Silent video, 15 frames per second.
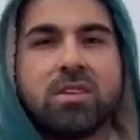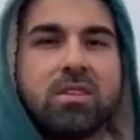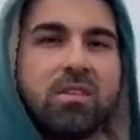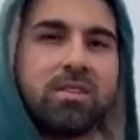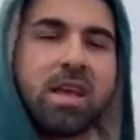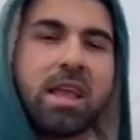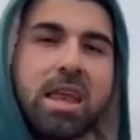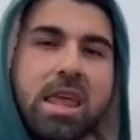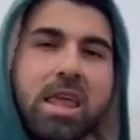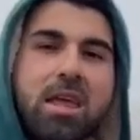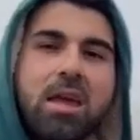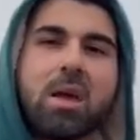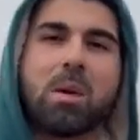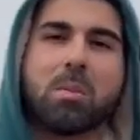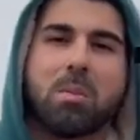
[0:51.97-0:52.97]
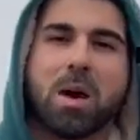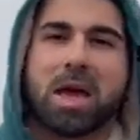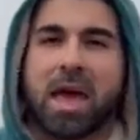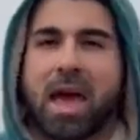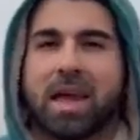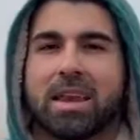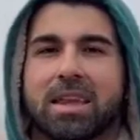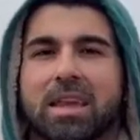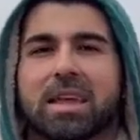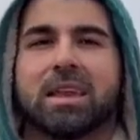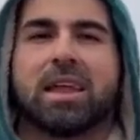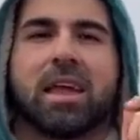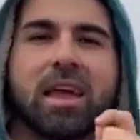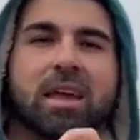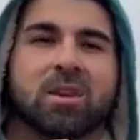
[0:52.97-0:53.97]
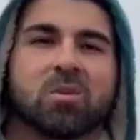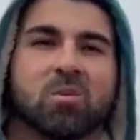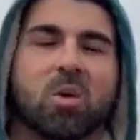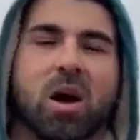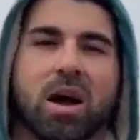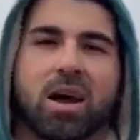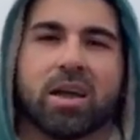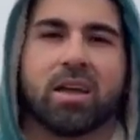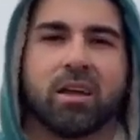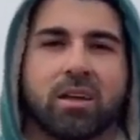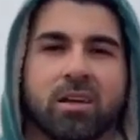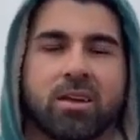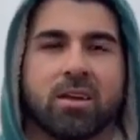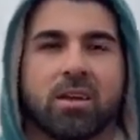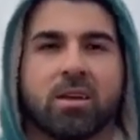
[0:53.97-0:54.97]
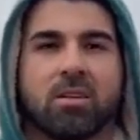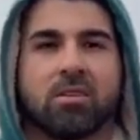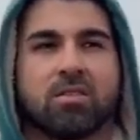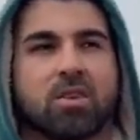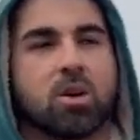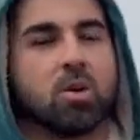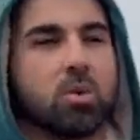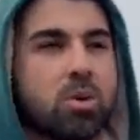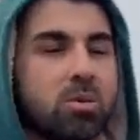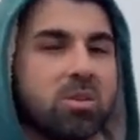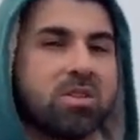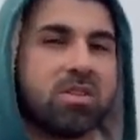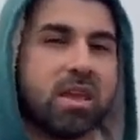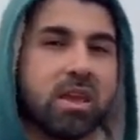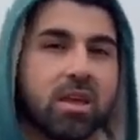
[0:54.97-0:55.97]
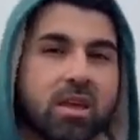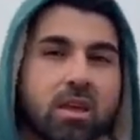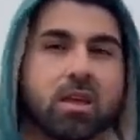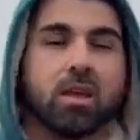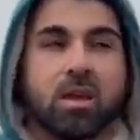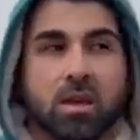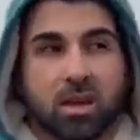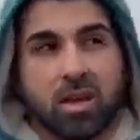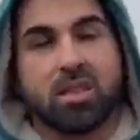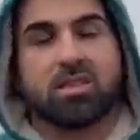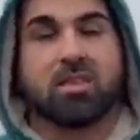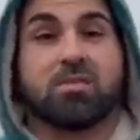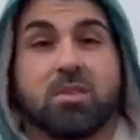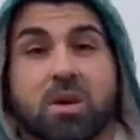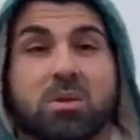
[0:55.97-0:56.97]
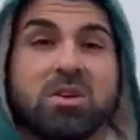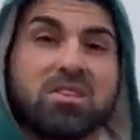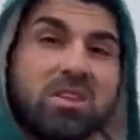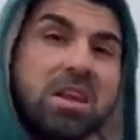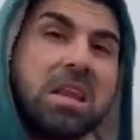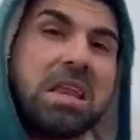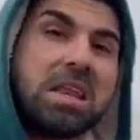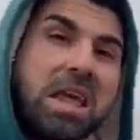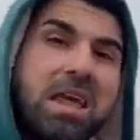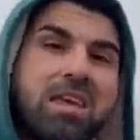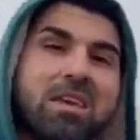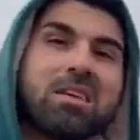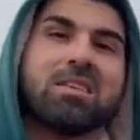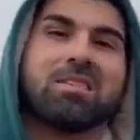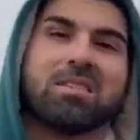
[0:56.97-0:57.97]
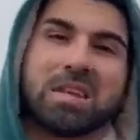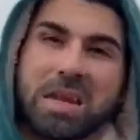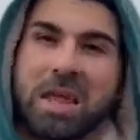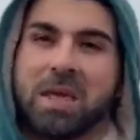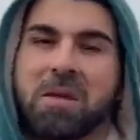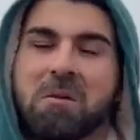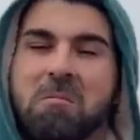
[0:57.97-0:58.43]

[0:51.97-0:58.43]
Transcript: sunny by adding an ny. So we would say, it's a very sunny day today.